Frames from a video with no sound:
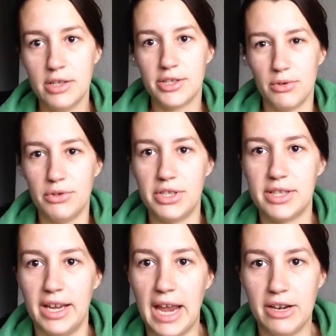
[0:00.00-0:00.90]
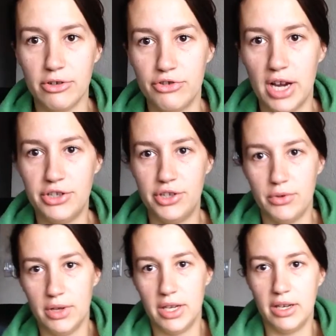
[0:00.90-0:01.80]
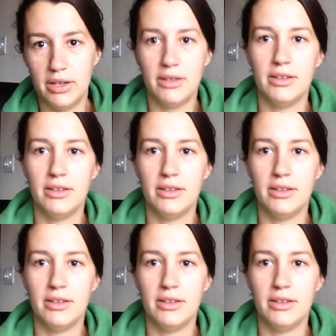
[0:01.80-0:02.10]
so it'll just like energize you and,